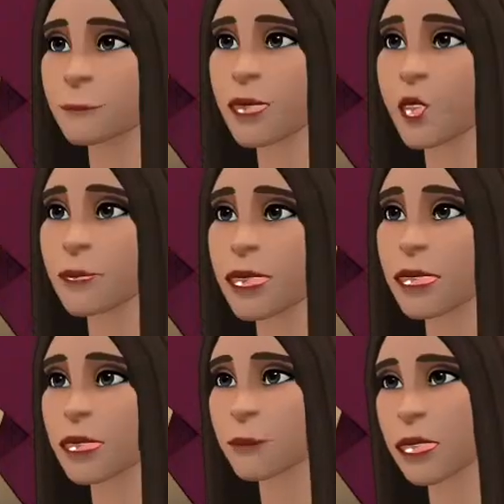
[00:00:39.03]
It would
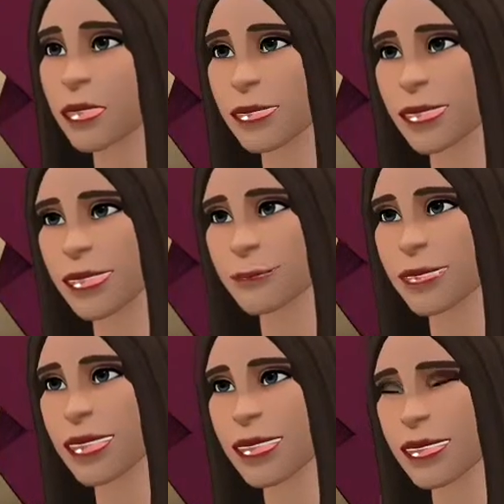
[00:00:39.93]
be an amazing
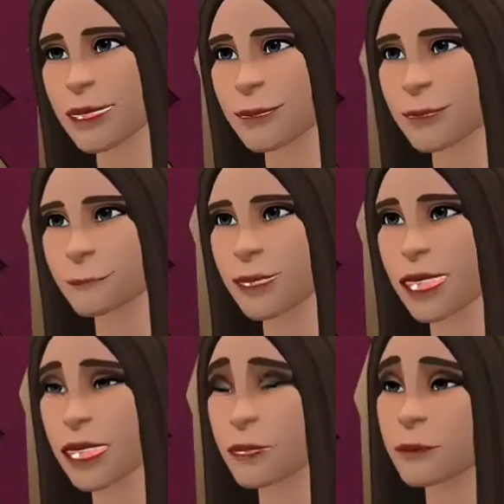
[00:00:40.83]
experience,
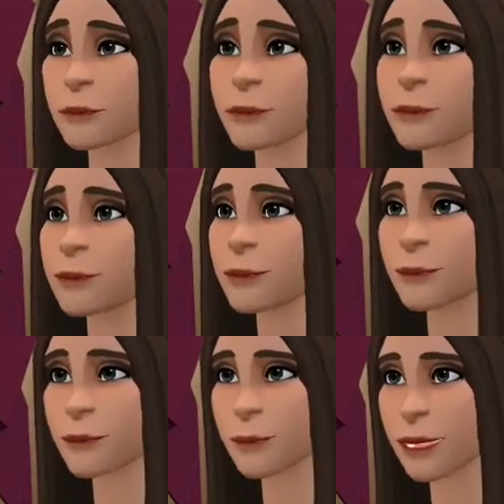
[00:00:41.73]
but...
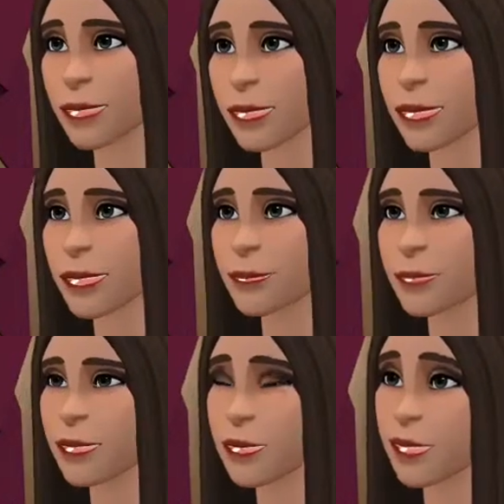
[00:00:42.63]
I can't
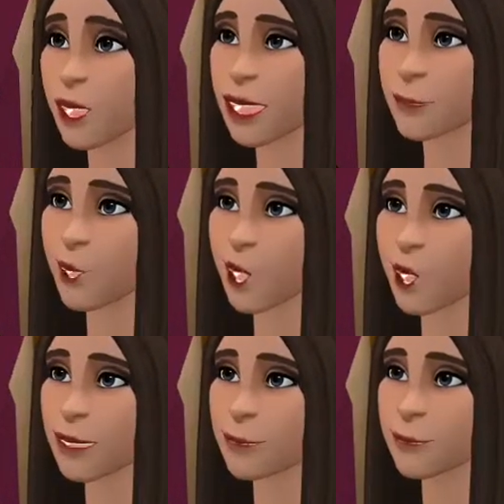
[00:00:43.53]
stand you
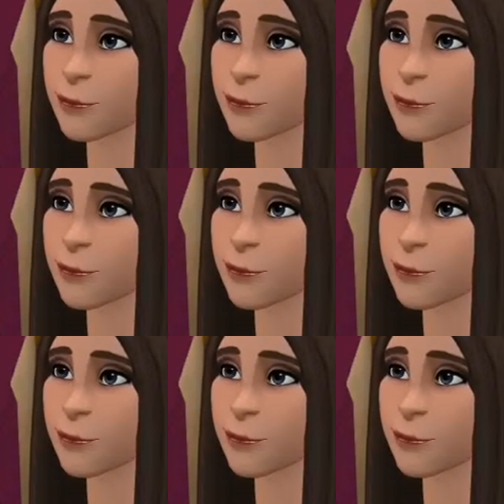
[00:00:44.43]
anymore.